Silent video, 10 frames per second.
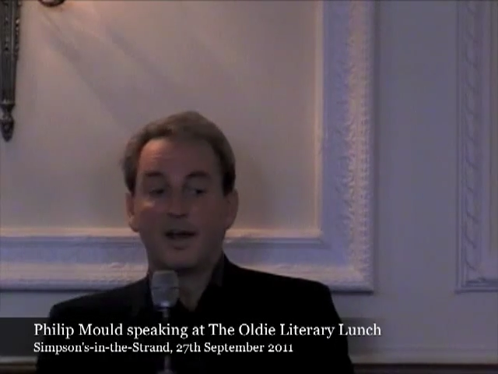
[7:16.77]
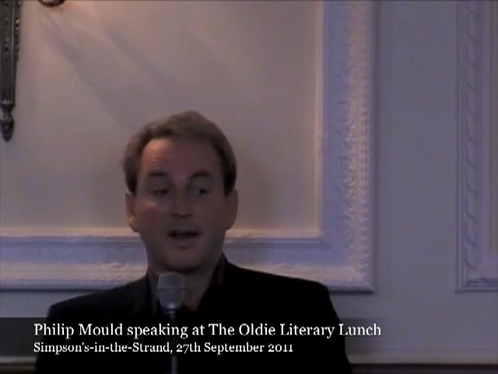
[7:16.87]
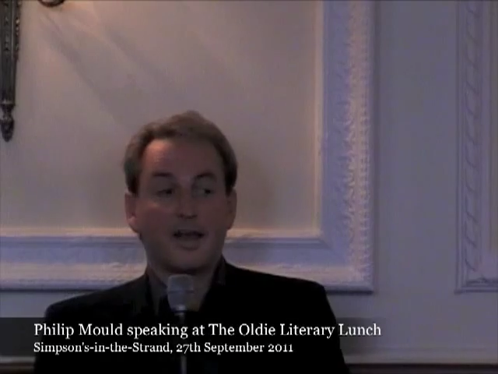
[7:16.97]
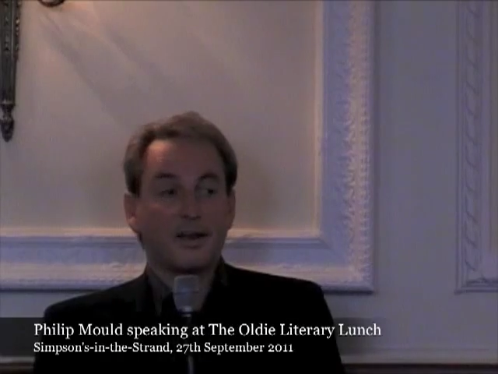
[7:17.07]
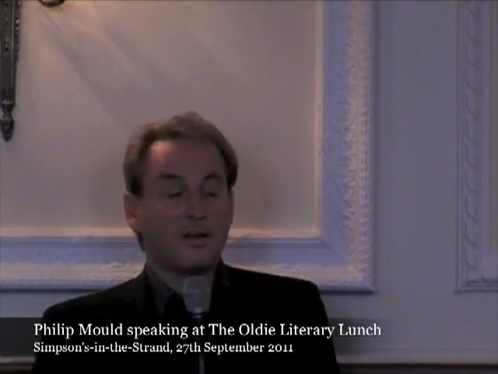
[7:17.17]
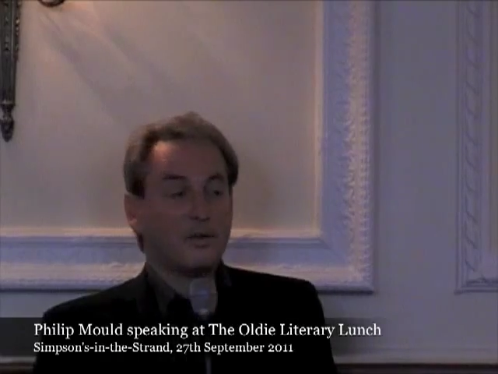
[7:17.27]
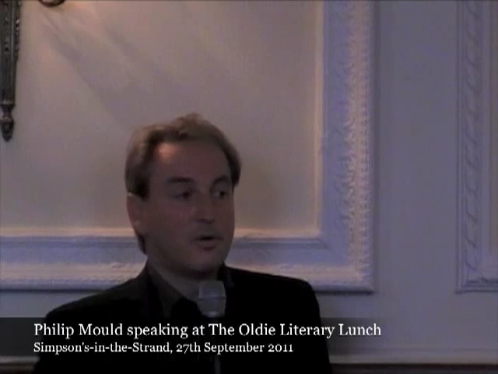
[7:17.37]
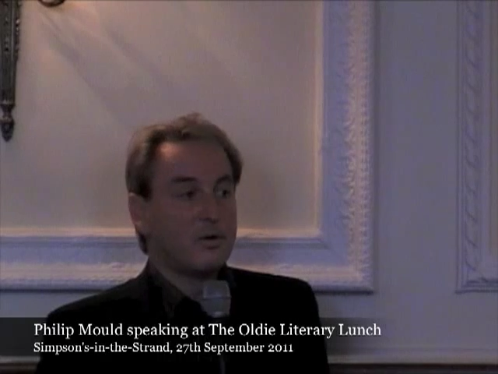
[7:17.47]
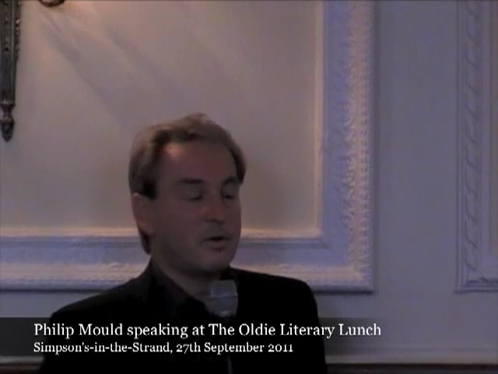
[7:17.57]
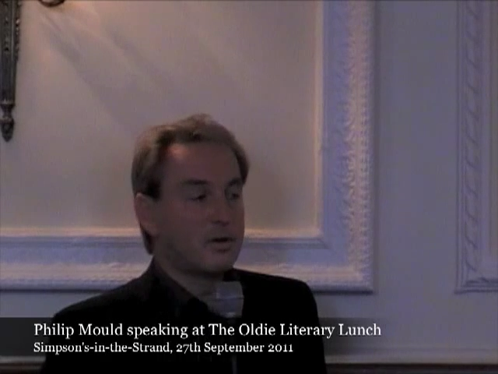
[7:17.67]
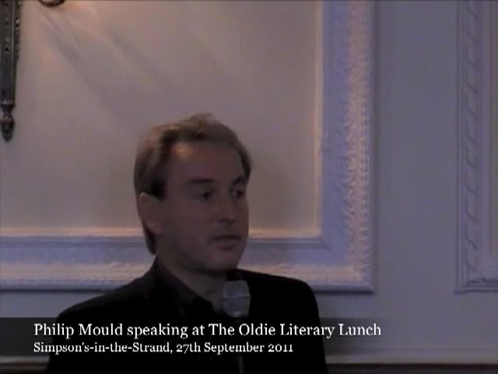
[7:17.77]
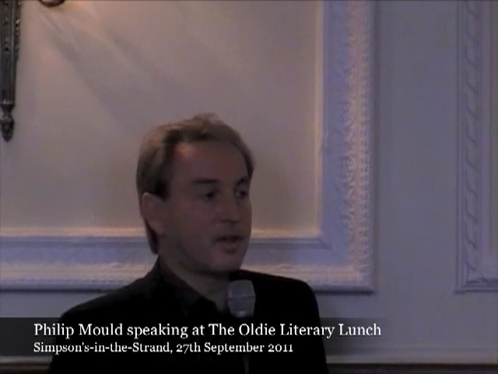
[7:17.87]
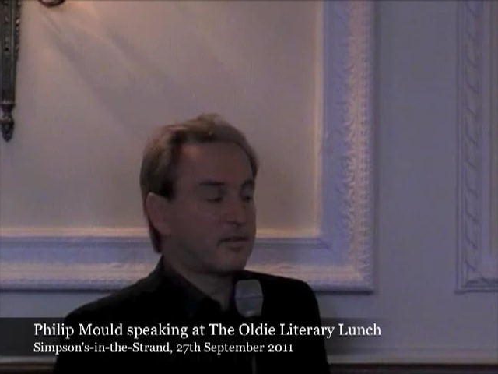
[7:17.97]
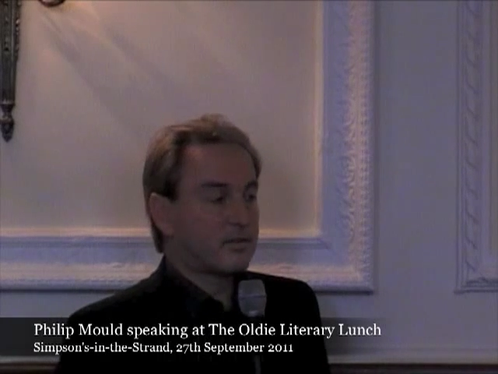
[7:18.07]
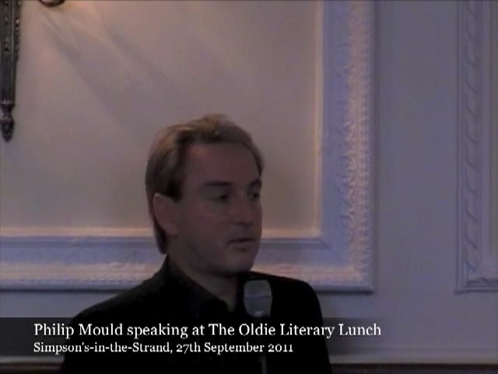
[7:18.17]
And I had a long look at
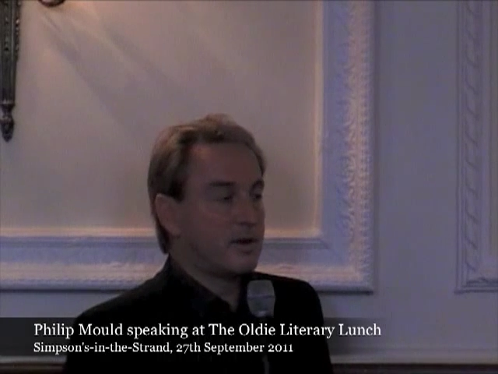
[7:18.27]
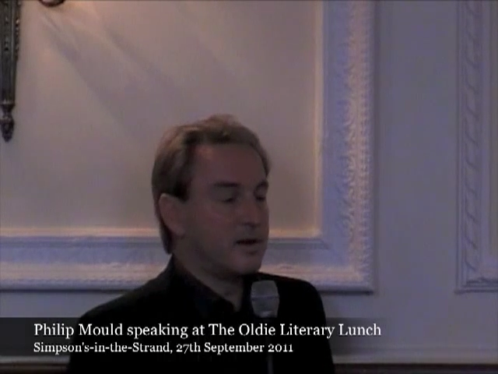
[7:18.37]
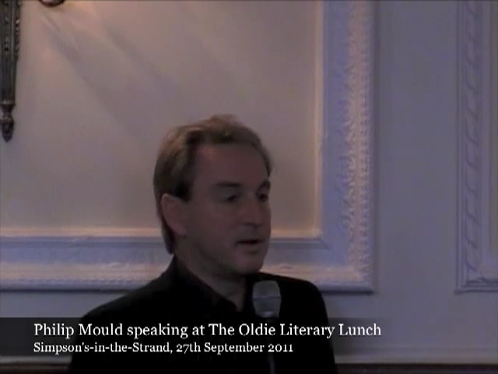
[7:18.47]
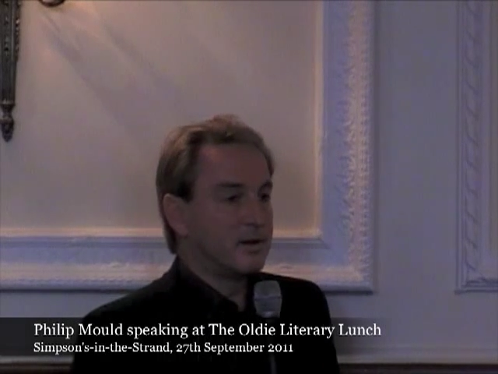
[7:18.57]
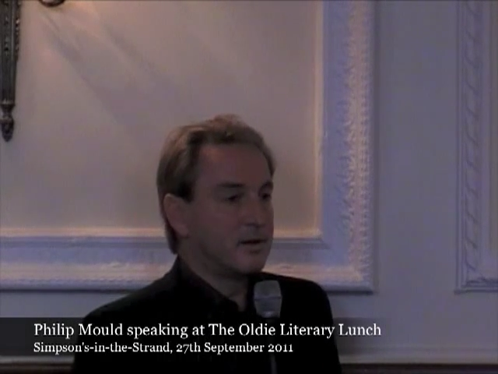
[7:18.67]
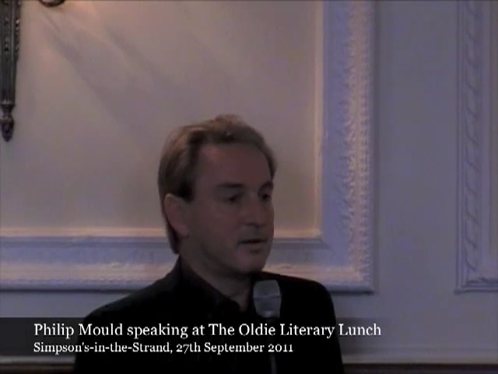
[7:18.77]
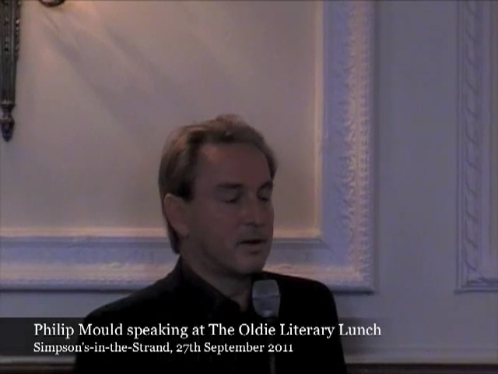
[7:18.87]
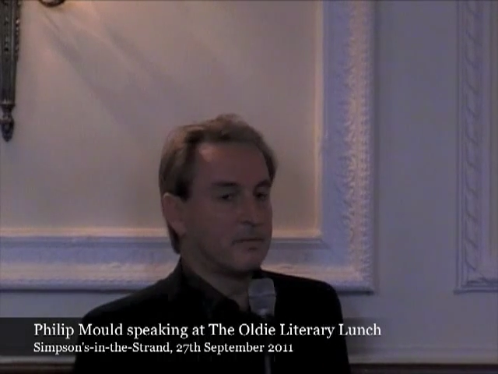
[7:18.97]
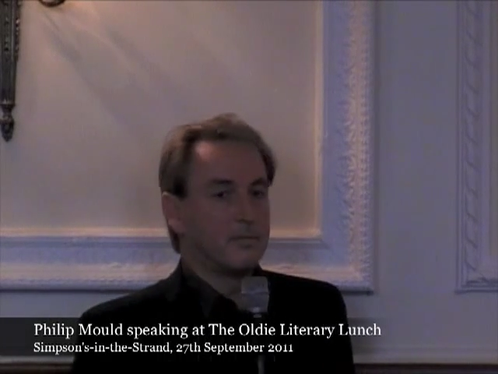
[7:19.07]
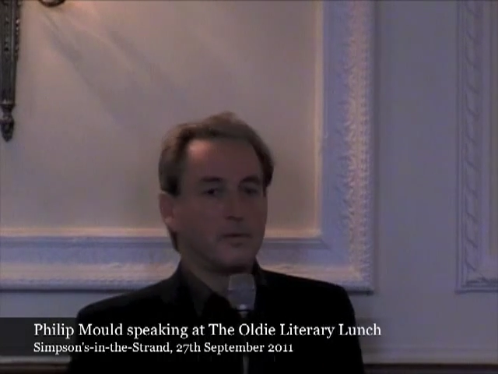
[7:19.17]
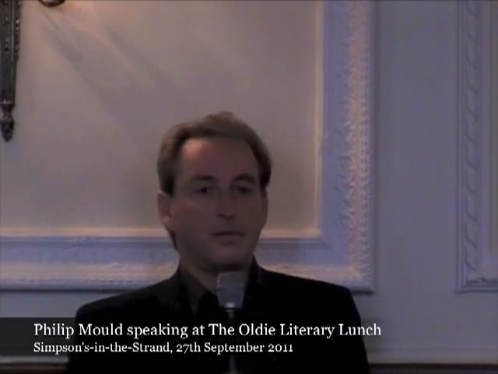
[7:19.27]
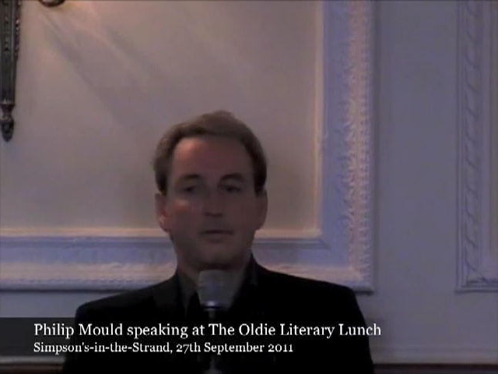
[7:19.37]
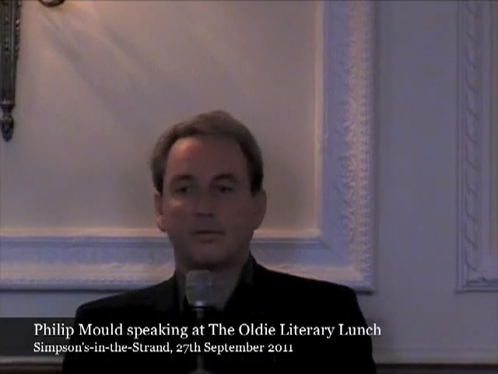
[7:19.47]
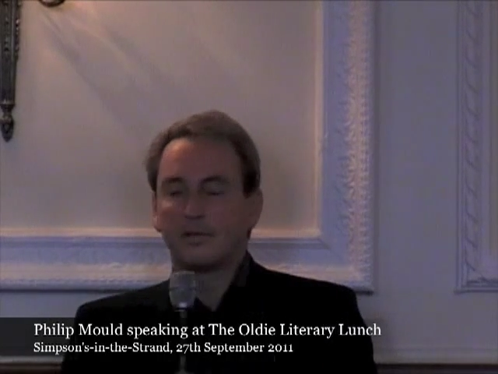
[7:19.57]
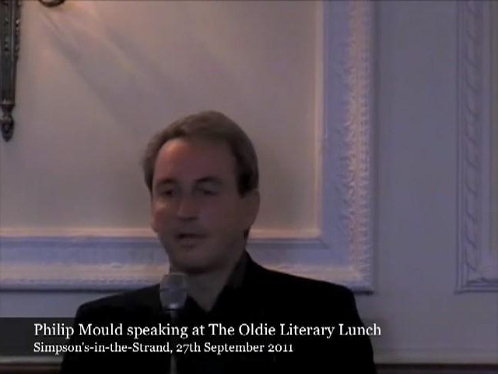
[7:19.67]
that screen. You know,
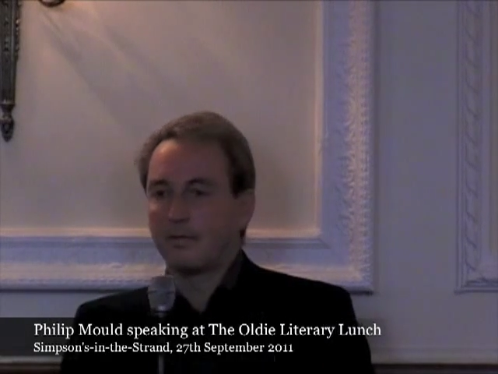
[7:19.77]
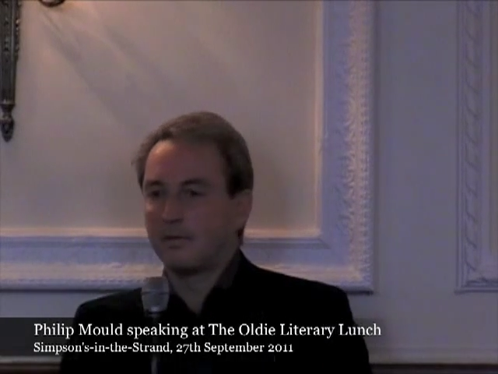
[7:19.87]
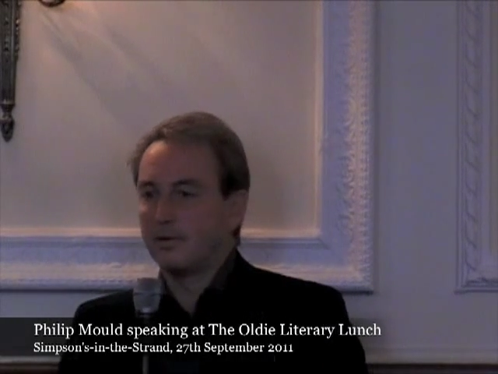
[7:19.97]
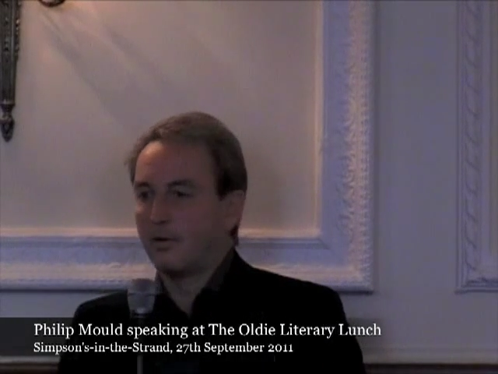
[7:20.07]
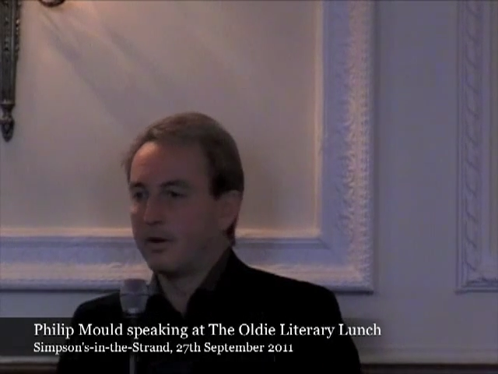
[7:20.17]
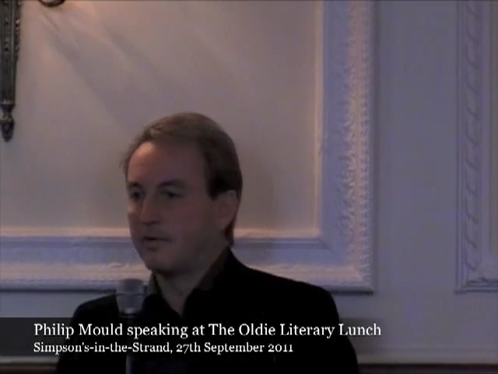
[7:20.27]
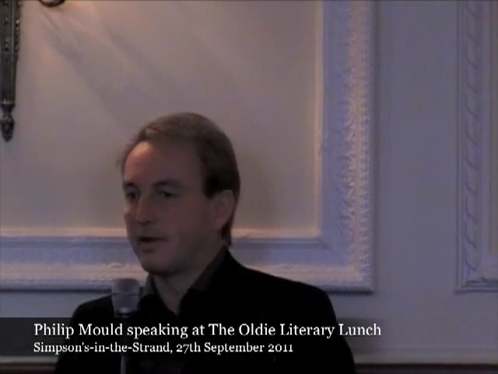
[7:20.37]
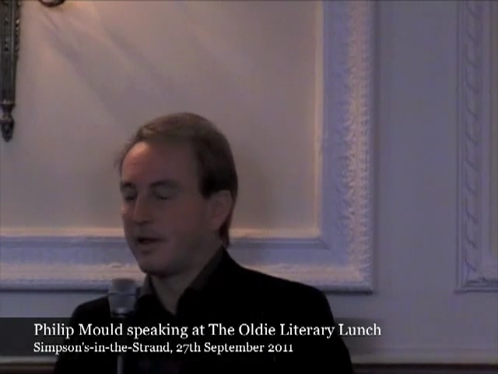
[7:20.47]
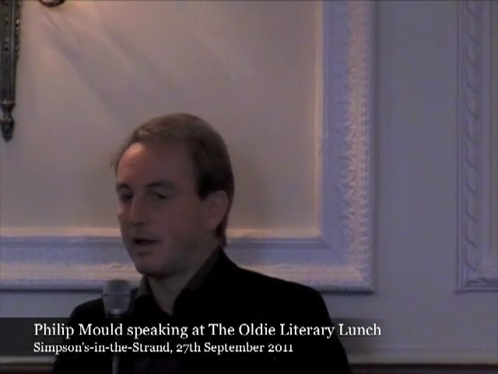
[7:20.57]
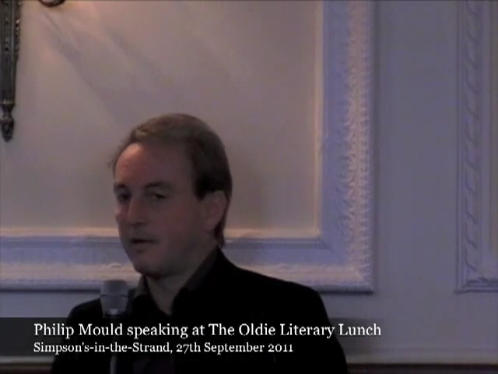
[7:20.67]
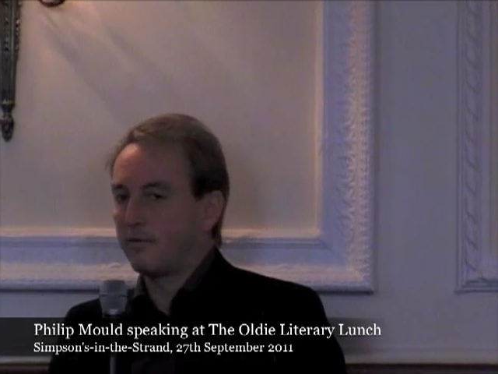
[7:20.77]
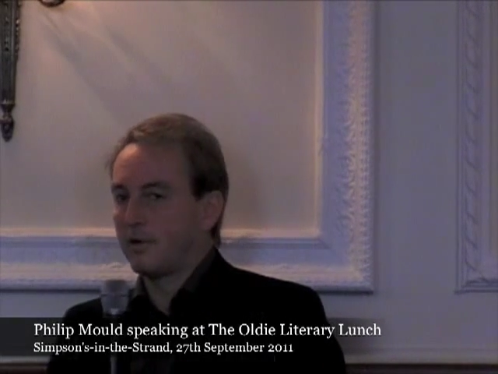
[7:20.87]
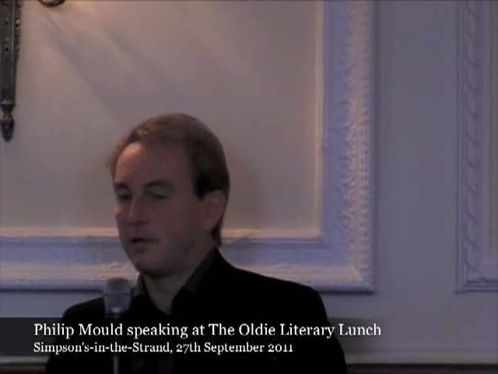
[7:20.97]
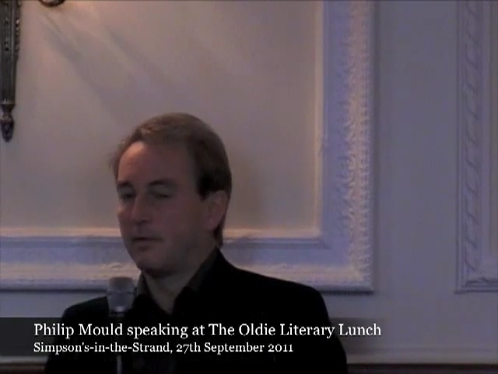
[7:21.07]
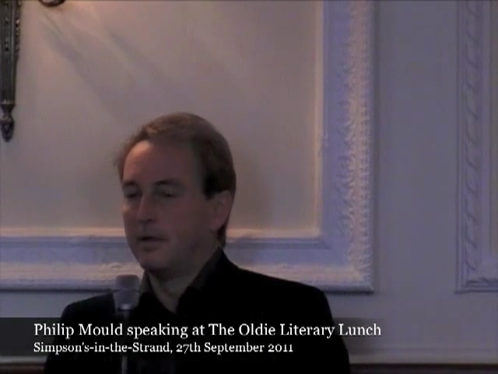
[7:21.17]
using that knowledge I have.
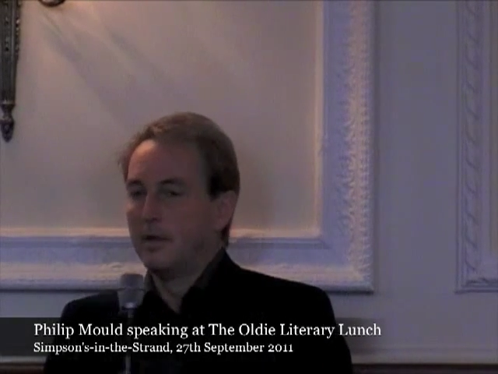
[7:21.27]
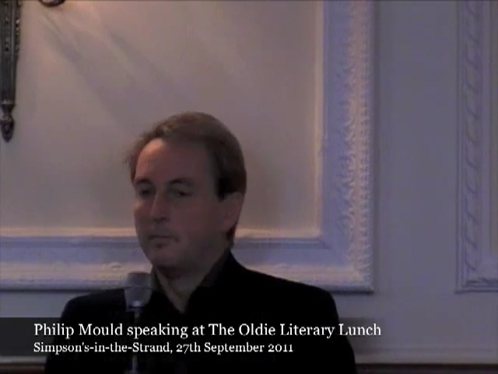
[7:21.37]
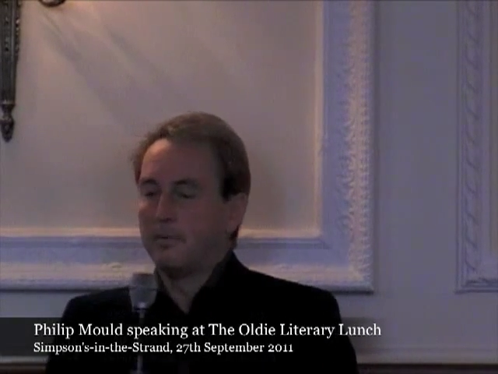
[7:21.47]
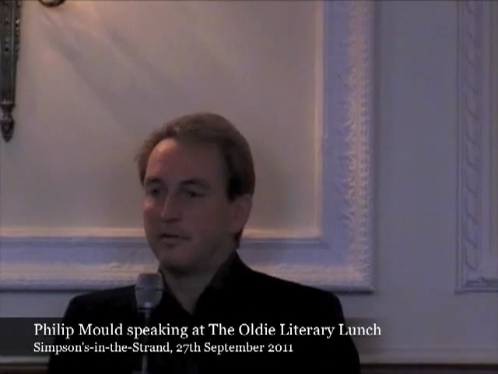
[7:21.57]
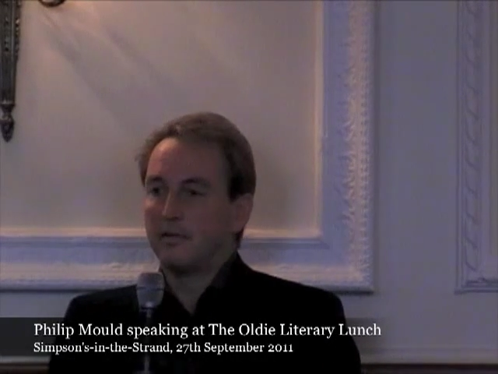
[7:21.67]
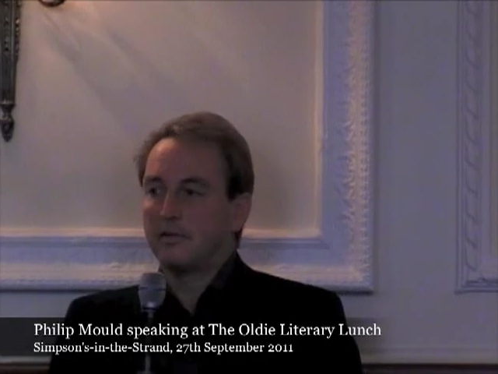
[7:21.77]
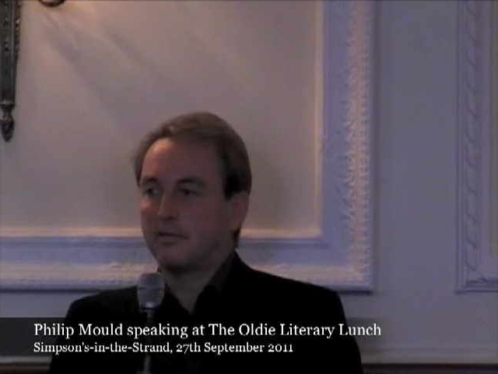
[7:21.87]
You know, bitter,